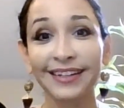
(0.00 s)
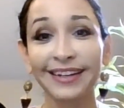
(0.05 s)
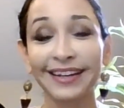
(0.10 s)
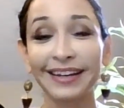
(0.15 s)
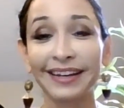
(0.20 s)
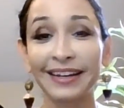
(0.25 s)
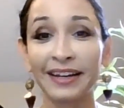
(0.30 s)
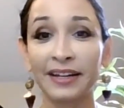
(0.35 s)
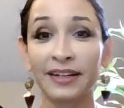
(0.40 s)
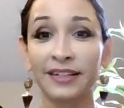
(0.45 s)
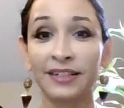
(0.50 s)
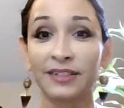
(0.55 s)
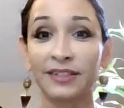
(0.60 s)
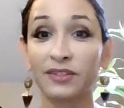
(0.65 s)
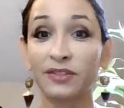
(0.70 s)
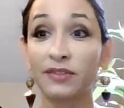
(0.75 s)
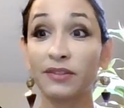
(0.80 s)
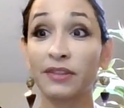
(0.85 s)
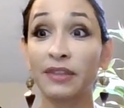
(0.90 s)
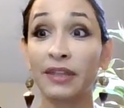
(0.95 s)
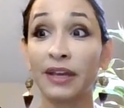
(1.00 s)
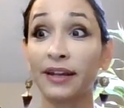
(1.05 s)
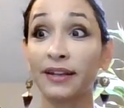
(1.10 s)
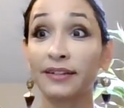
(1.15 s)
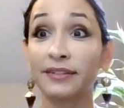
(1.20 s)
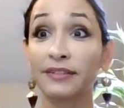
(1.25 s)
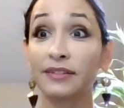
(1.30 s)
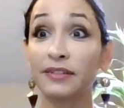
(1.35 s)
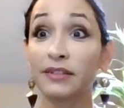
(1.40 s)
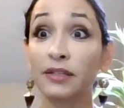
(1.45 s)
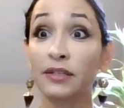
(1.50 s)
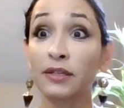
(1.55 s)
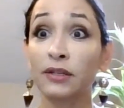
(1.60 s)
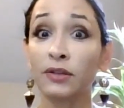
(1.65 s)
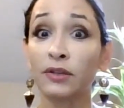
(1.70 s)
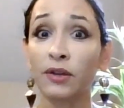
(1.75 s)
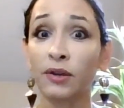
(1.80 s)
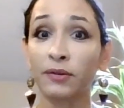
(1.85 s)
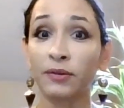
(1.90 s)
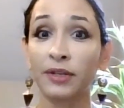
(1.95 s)
that,
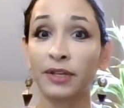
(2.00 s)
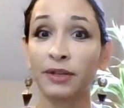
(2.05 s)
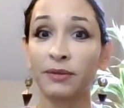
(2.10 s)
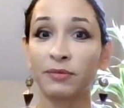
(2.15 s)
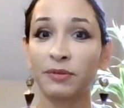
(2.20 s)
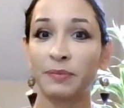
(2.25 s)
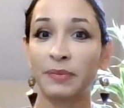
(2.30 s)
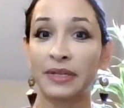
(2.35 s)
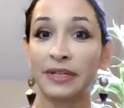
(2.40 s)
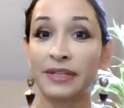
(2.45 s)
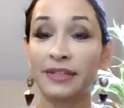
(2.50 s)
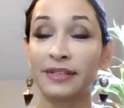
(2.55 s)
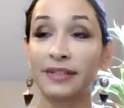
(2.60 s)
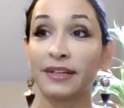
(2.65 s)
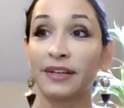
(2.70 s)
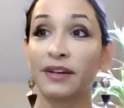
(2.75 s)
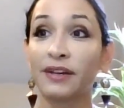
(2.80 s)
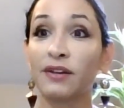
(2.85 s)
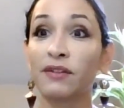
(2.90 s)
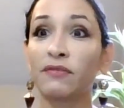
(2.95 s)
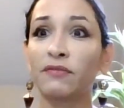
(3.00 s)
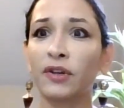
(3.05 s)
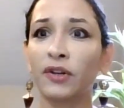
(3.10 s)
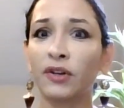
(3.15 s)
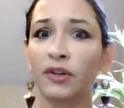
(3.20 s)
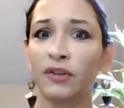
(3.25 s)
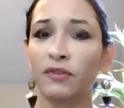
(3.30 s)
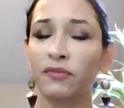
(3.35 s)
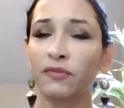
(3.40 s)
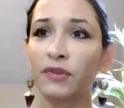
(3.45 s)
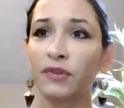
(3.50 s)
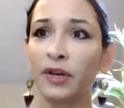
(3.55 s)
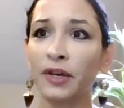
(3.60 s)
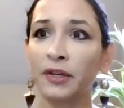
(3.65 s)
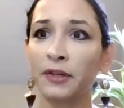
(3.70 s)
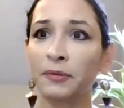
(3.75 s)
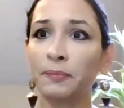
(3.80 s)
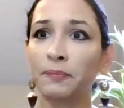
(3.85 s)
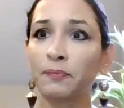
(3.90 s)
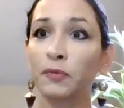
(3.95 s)
he would be very
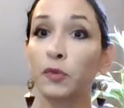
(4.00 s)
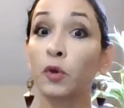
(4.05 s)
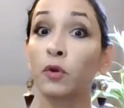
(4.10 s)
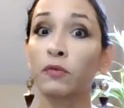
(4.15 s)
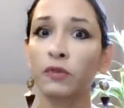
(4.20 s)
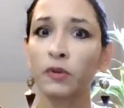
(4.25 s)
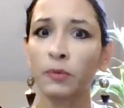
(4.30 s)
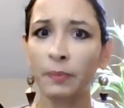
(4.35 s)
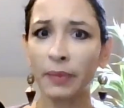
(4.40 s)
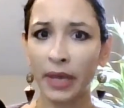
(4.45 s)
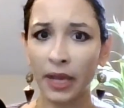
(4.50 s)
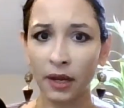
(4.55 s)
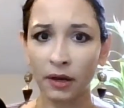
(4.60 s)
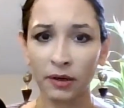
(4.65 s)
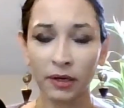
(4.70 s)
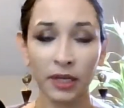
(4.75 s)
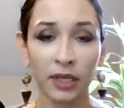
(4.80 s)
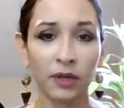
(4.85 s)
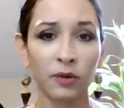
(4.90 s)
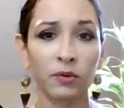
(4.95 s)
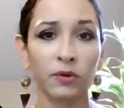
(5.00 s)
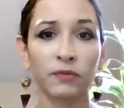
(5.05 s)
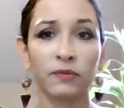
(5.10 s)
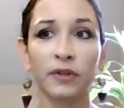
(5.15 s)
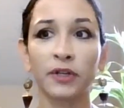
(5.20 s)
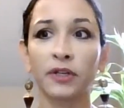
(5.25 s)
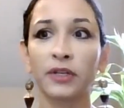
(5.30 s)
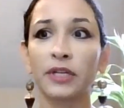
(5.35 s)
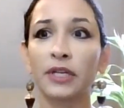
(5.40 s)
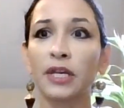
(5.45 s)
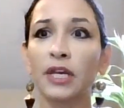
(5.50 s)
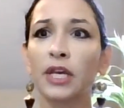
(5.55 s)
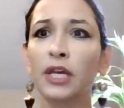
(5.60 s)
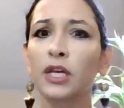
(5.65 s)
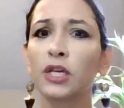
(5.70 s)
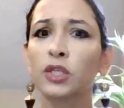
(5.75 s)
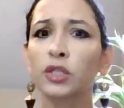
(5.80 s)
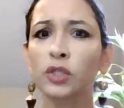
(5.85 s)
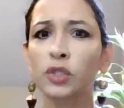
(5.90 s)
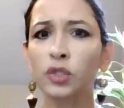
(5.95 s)
overbearing or very
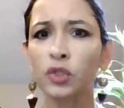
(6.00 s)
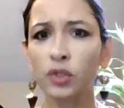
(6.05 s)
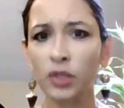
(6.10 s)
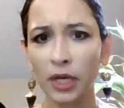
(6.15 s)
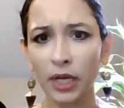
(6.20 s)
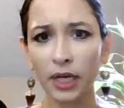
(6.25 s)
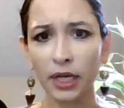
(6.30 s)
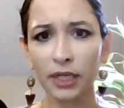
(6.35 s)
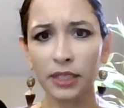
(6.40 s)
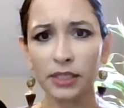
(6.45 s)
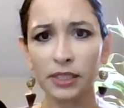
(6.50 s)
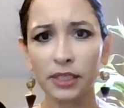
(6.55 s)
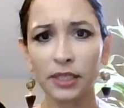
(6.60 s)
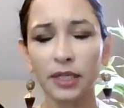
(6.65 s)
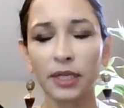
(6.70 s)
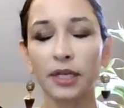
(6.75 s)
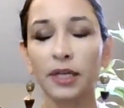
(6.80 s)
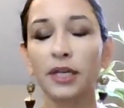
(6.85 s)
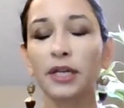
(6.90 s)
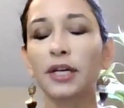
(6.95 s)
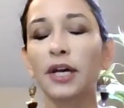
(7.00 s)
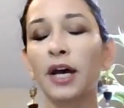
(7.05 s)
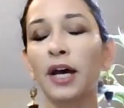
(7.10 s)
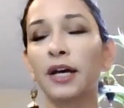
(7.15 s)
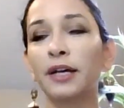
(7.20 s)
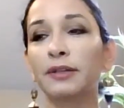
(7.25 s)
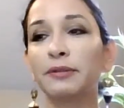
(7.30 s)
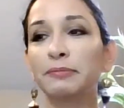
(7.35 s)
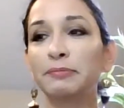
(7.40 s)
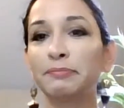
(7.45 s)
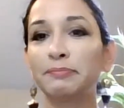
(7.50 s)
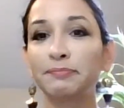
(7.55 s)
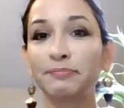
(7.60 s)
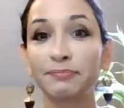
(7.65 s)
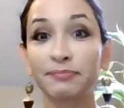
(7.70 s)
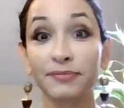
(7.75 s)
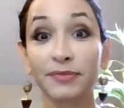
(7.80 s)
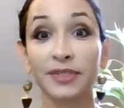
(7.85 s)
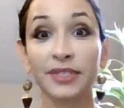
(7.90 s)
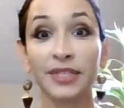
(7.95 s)
strict
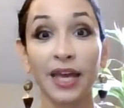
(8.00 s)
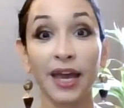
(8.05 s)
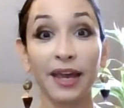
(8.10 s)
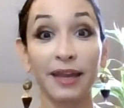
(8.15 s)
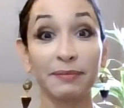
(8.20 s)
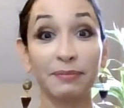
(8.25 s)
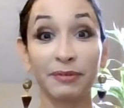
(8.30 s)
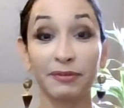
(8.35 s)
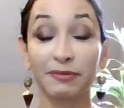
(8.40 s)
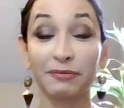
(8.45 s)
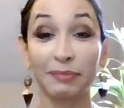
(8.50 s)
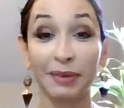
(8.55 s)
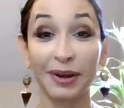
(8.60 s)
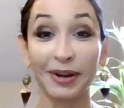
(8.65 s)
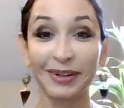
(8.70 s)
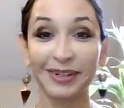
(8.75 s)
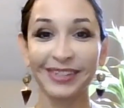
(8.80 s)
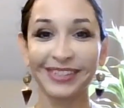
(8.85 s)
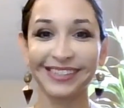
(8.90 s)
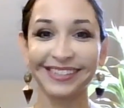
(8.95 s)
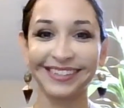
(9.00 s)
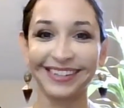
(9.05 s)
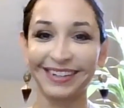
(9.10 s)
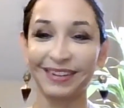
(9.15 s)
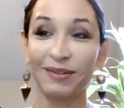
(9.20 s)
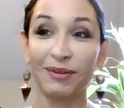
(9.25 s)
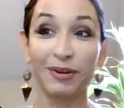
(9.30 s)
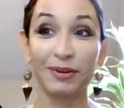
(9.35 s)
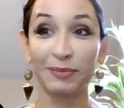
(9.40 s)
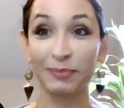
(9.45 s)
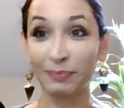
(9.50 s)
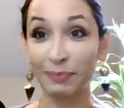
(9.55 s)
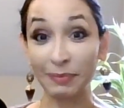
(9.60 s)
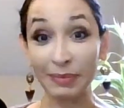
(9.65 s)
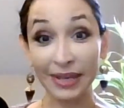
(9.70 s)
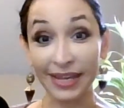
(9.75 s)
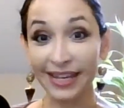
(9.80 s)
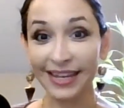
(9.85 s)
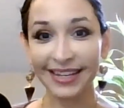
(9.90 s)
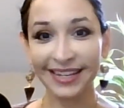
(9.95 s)
type of person or
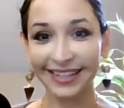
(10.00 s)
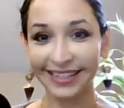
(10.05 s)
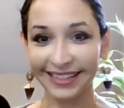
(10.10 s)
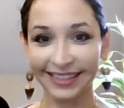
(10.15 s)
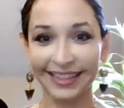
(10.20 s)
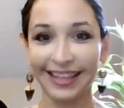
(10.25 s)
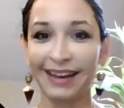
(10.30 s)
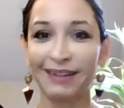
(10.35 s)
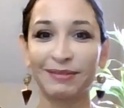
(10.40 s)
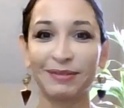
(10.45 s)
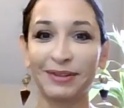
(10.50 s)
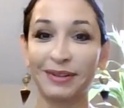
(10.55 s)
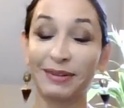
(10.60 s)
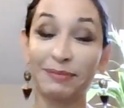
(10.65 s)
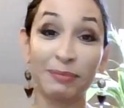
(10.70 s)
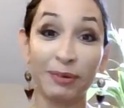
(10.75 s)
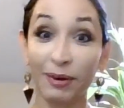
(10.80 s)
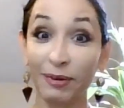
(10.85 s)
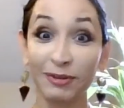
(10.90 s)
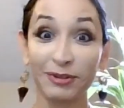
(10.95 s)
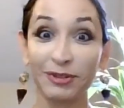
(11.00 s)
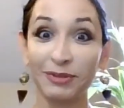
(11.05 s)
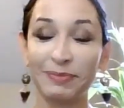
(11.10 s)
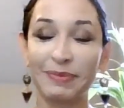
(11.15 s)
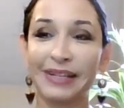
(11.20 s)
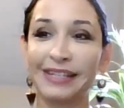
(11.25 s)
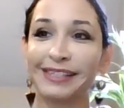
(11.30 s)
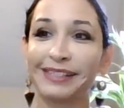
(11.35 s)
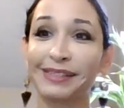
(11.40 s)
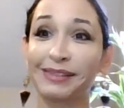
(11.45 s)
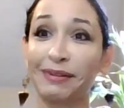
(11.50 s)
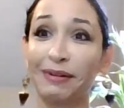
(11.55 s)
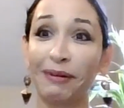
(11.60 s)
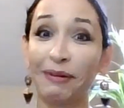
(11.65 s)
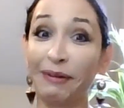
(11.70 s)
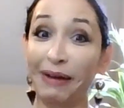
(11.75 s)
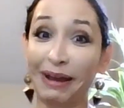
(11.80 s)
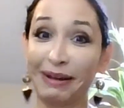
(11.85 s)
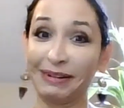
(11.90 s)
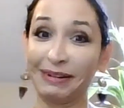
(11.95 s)
being that would approach me. So